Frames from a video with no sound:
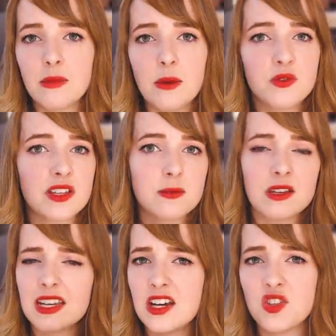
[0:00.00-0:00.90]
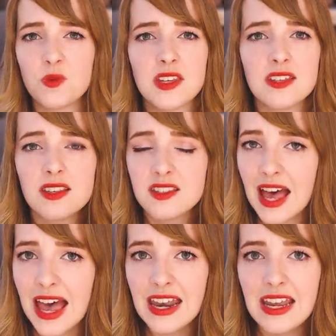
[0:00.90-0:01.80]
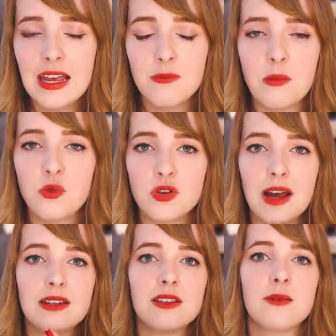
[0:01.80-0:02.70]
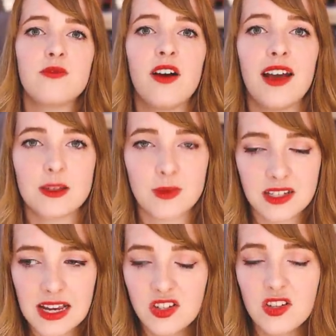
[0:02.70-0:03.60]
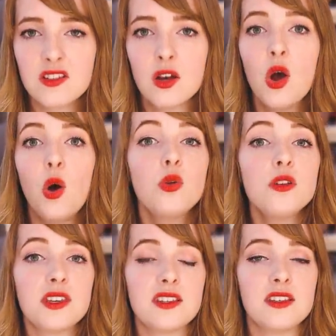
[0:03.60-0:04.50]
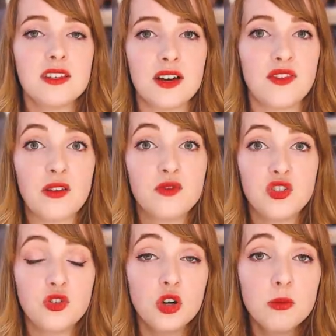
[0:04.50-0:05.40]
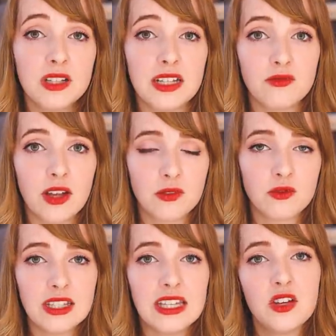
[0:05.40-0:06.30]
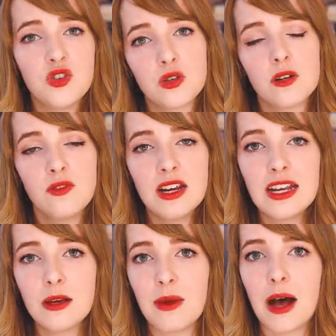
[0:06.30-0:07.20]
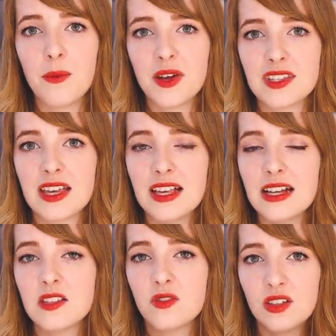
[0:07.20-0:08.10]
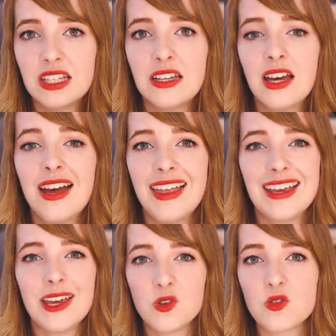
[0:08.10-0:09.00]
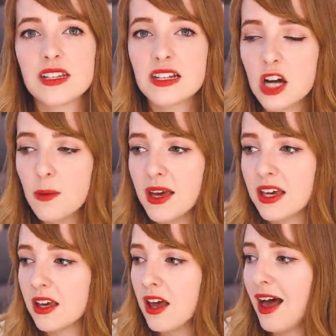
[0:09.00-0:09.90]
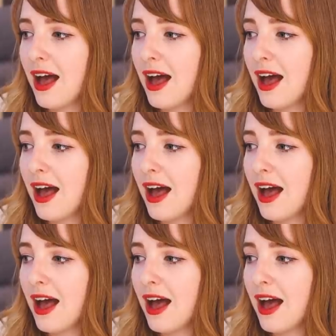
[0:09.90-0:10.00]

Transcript: like, people's expectations within society and people trying to subvert expectations. All of this is stuff I normally, like, really enjoy reading about because I think it's a really, like, interesting topic.